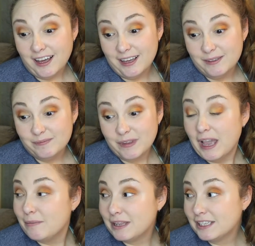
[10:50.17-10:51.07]
but
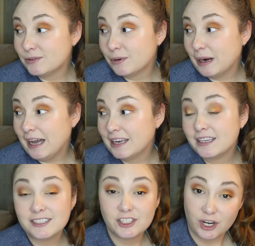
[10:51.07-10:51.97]
that's where we're at.
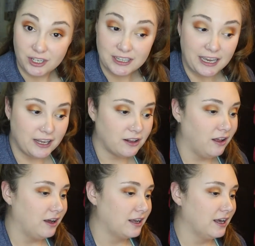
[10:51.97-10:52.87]
It is currently 8
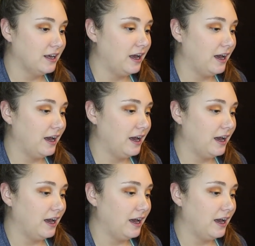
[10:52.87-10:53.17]
o'clock.